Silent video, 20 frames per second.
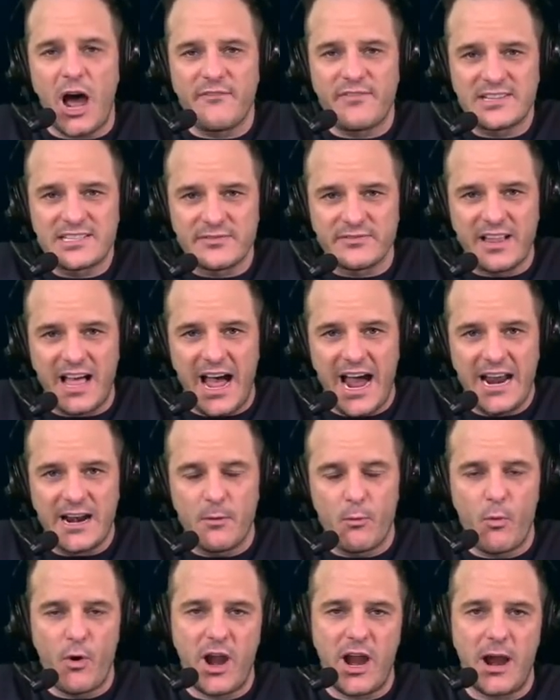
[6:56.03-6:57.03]
offensive line,
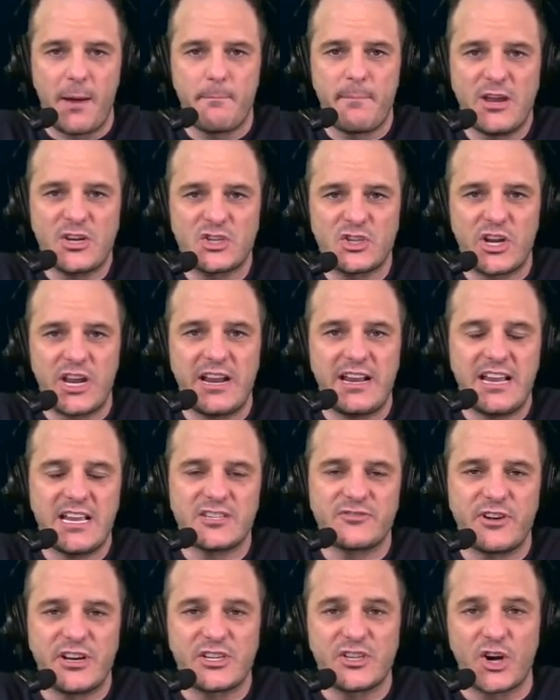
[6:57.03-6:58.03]
where Michigan
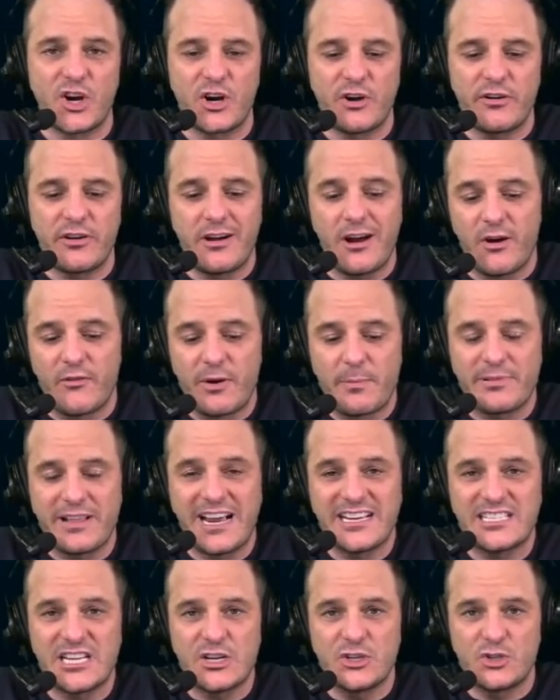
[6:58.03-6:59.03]
is
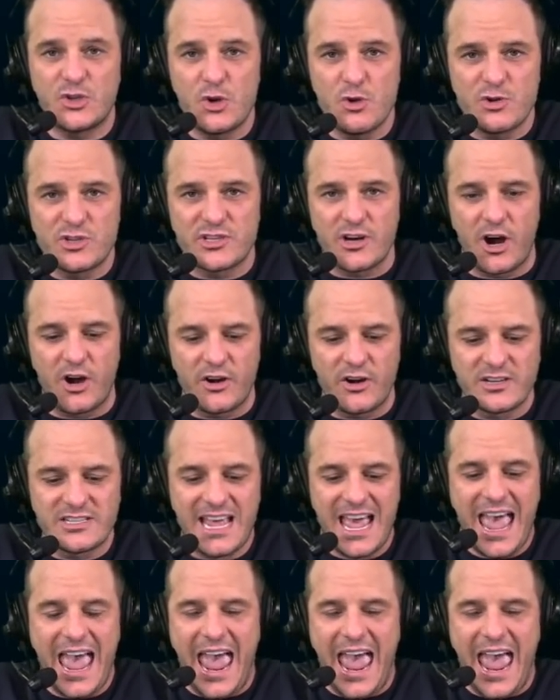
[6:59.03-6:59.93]
replacing two starters,